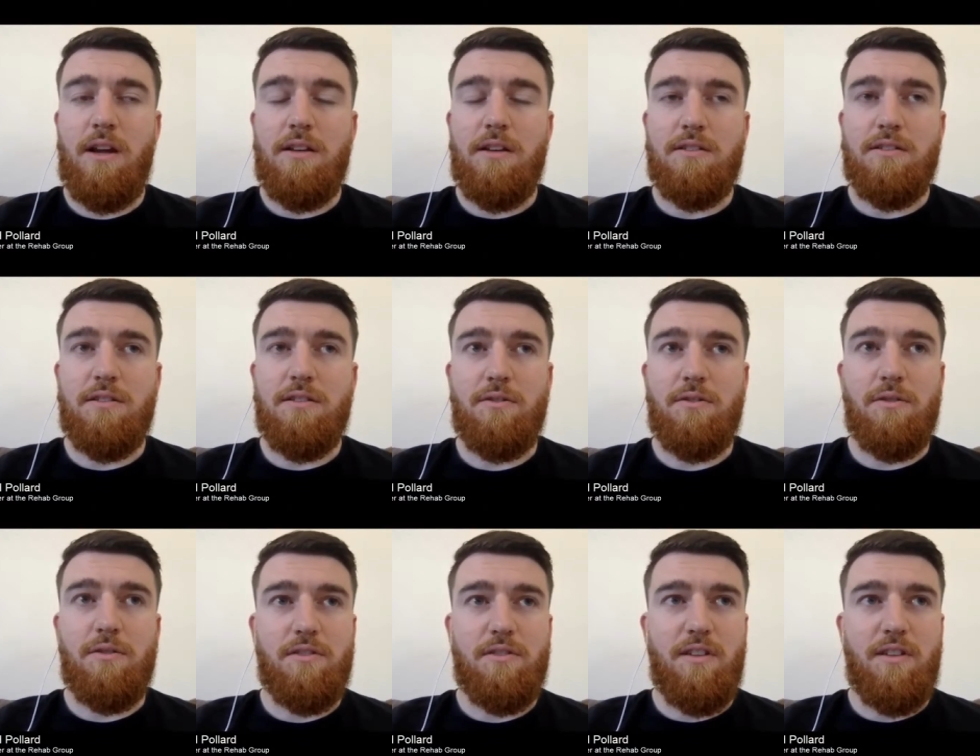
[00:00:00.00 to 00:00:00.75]

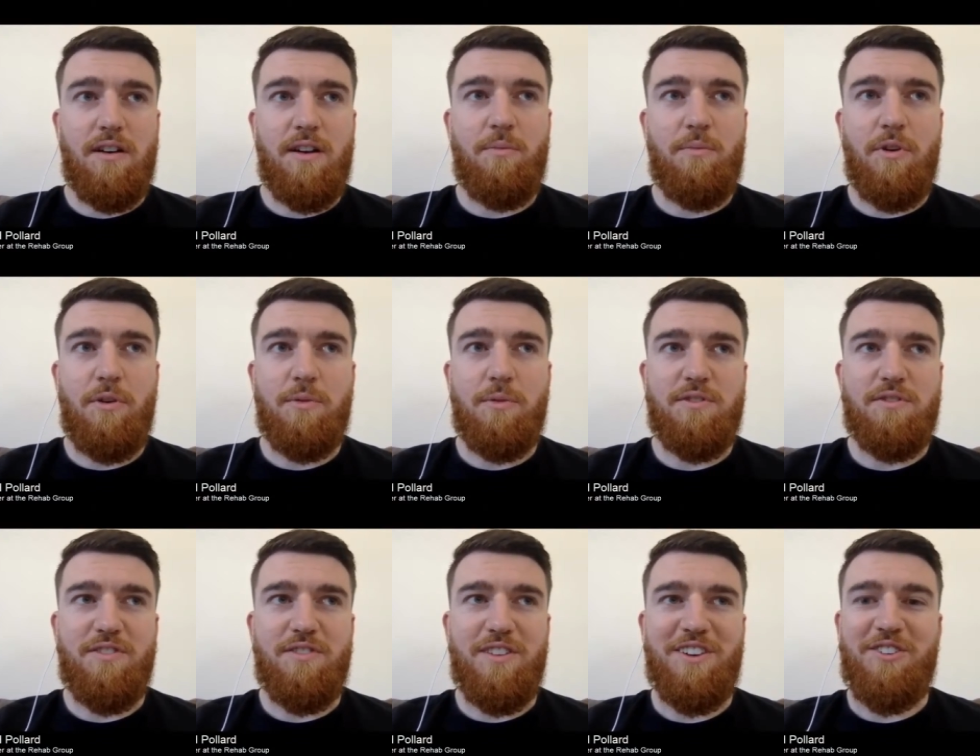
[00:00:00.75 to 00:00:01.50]
So I'm
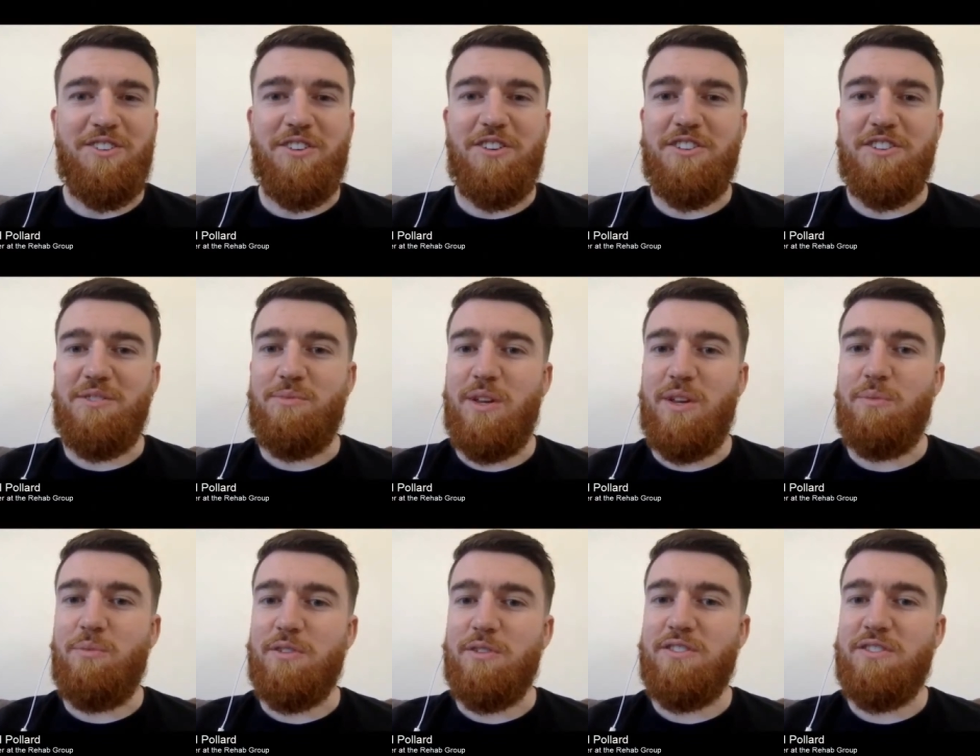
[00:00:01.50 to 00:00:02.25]
always encouraging
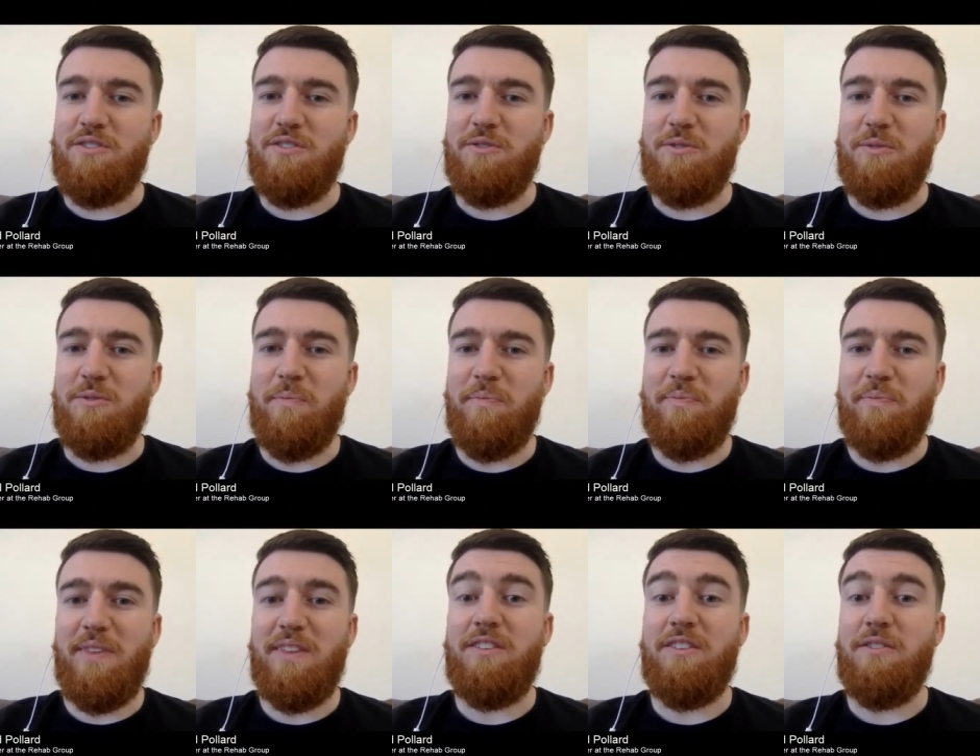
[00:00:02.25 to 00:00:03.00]
people to,
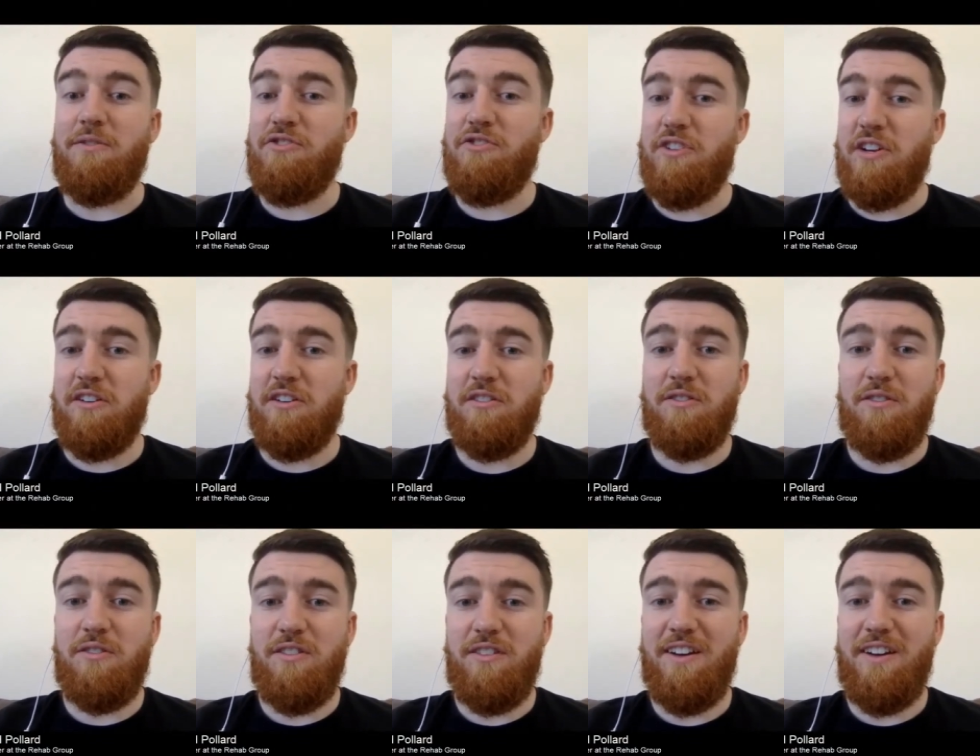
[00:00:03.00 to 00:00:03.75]
to
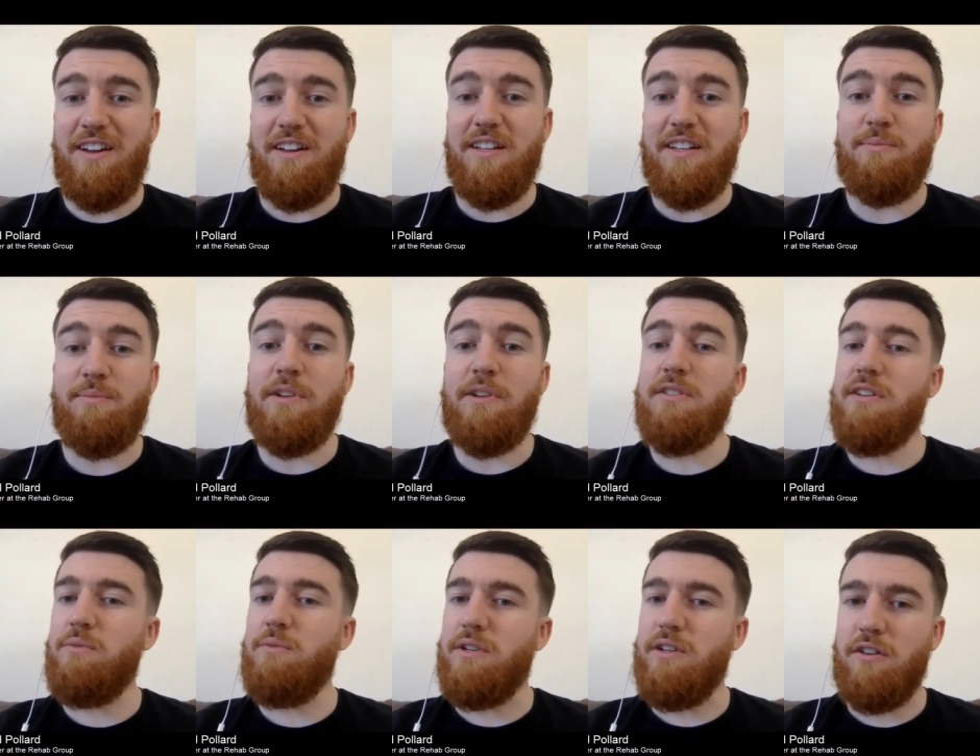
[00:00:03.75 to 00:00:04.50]
share, uh,
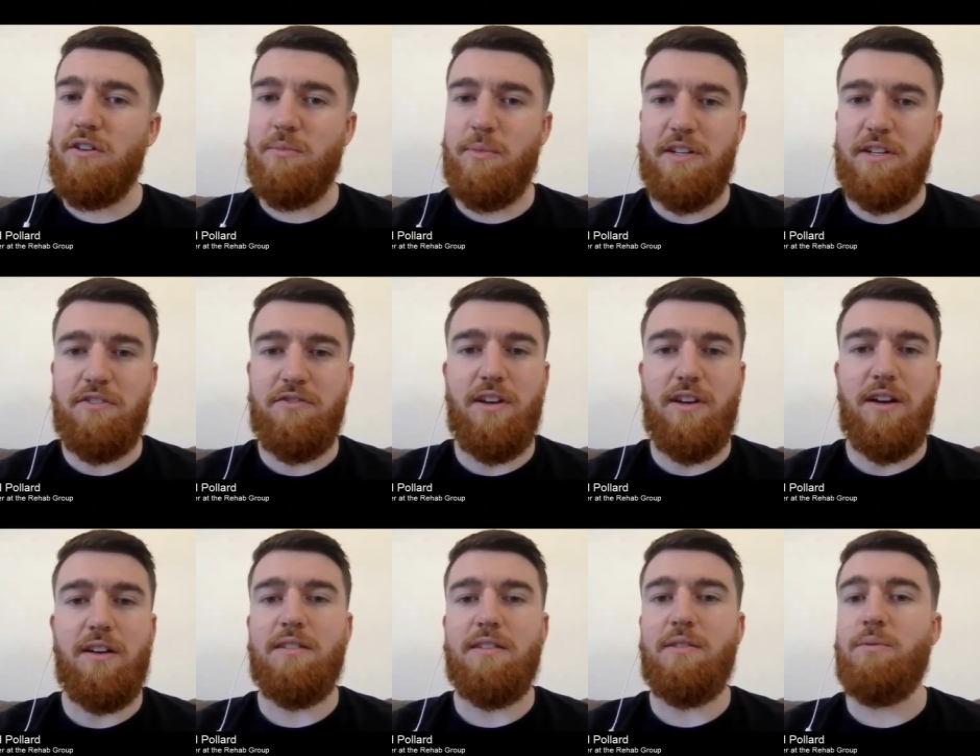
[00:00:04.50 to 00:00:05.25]
especially with augmented
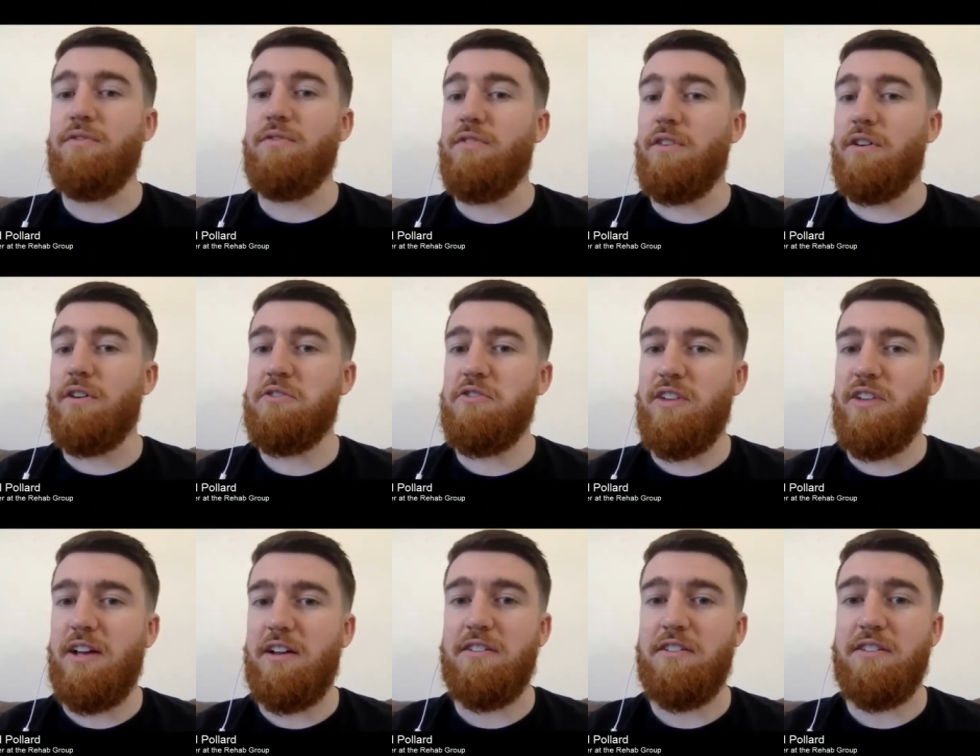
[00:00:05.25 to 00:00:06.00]
reality, with virtual
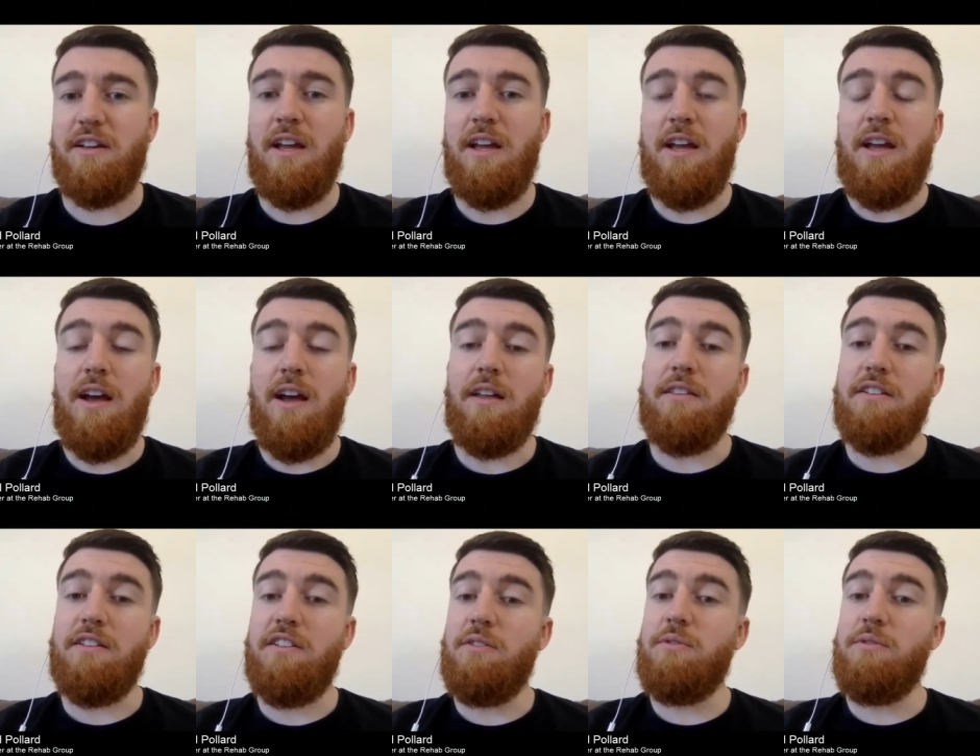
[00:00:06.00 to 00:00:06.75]
reality, and
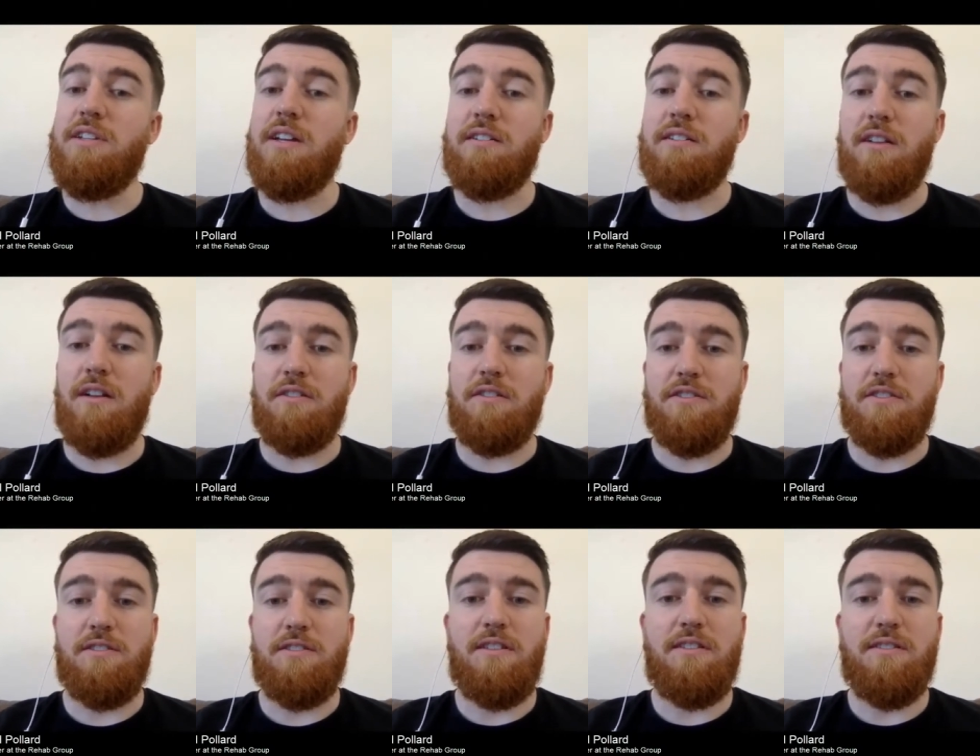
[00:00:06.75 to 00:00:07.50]
the new
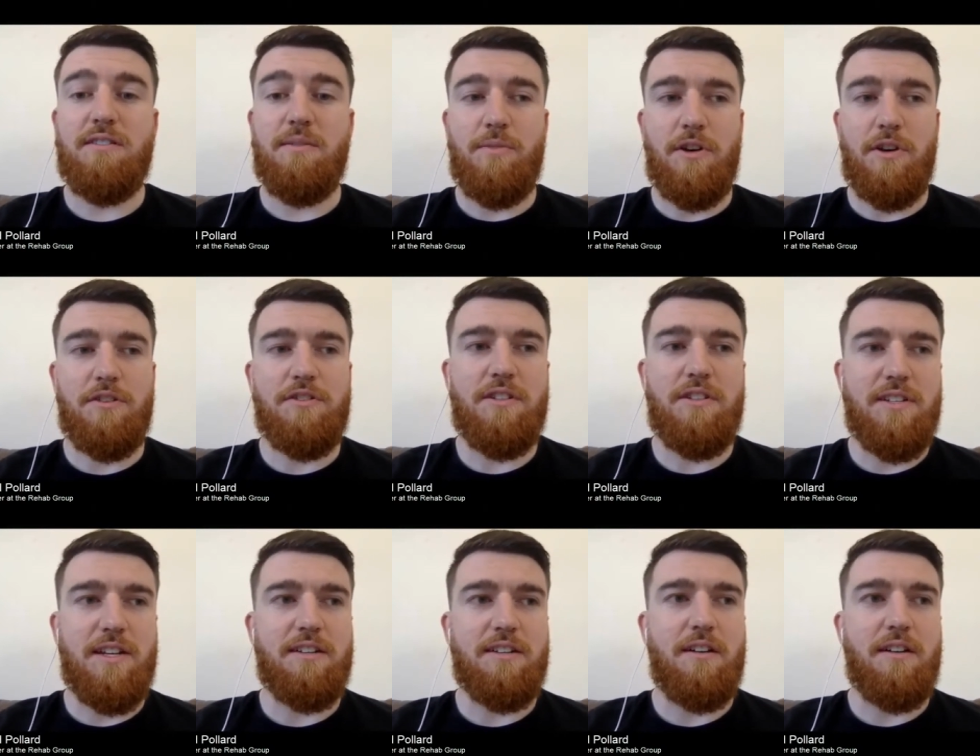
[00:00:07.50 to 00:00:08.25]
technologies, these
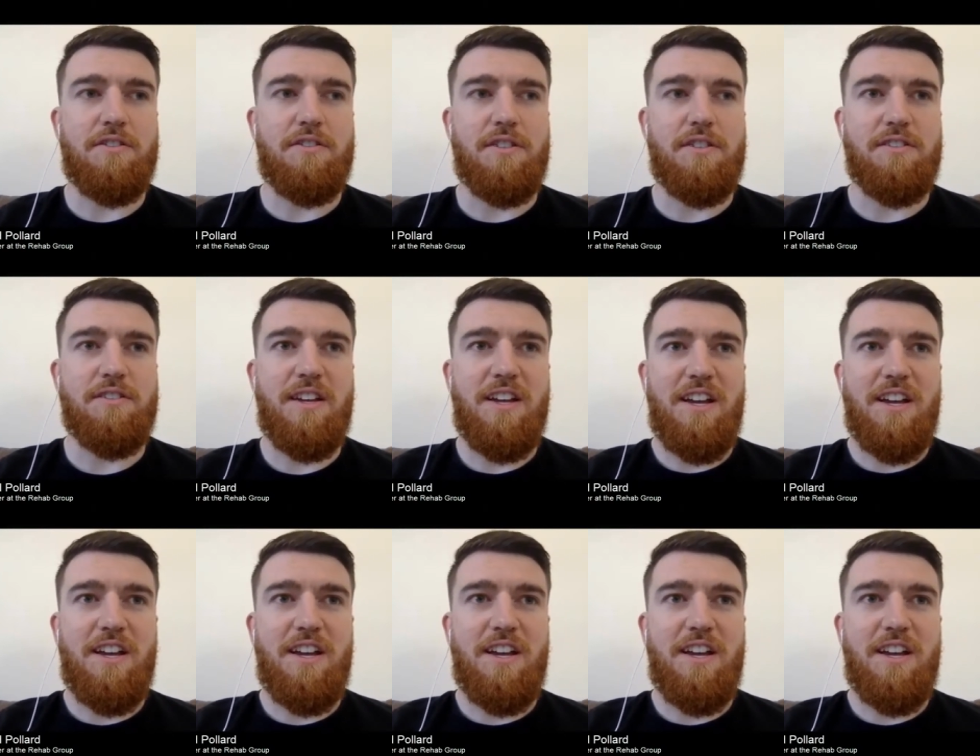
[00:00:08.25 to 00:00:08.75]
emerging technologies,